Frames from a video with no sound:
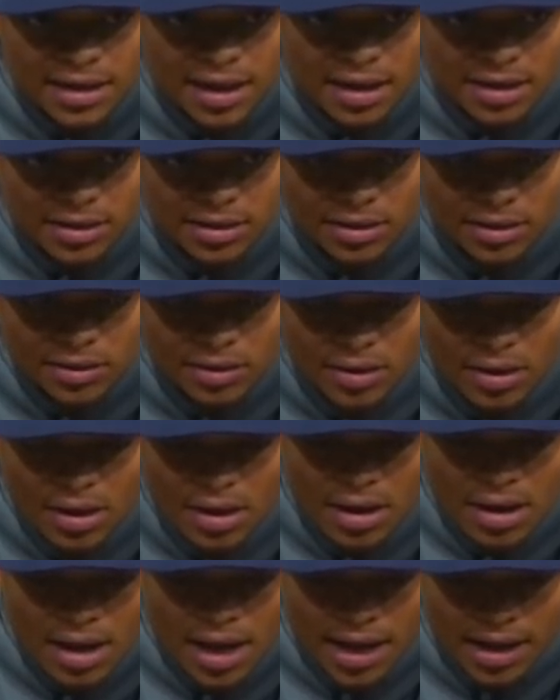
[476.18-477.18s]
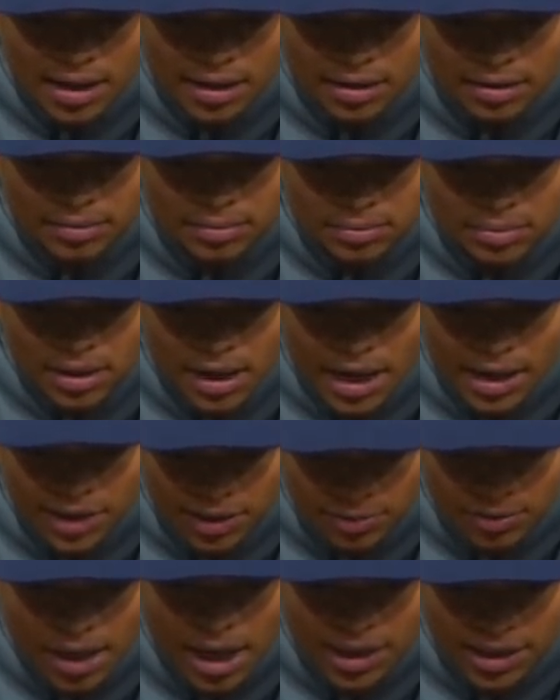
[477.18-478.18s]
that, you know,
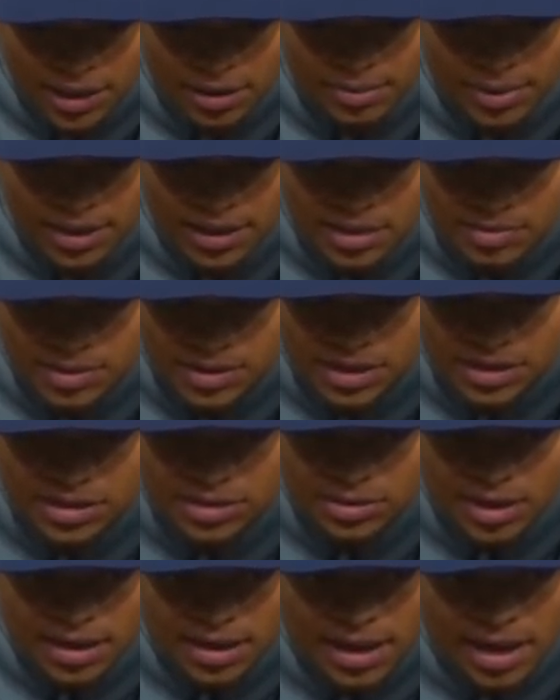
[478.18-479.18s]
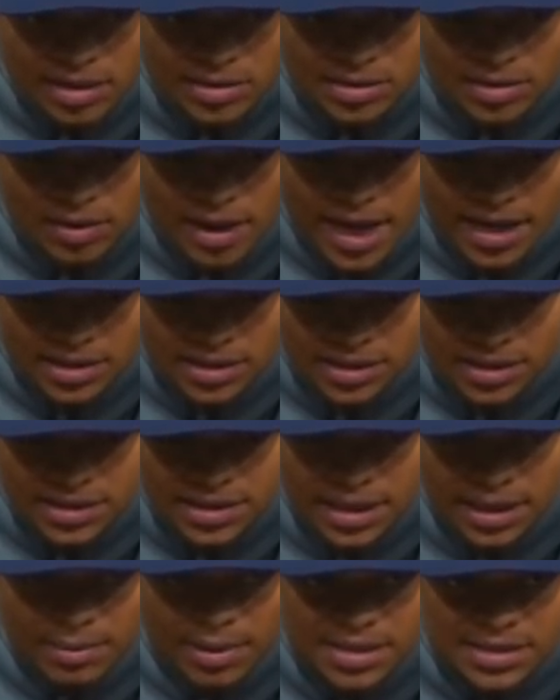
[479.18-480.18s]
I could be in this position right now. So, actually,
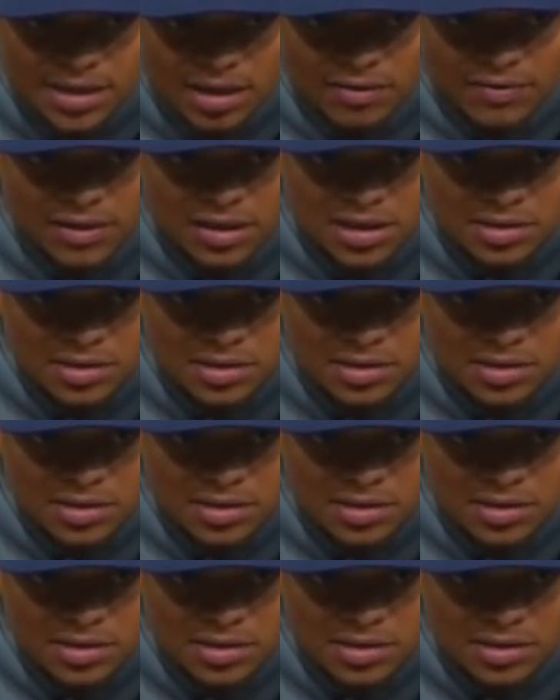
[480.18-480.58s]
seeing myself in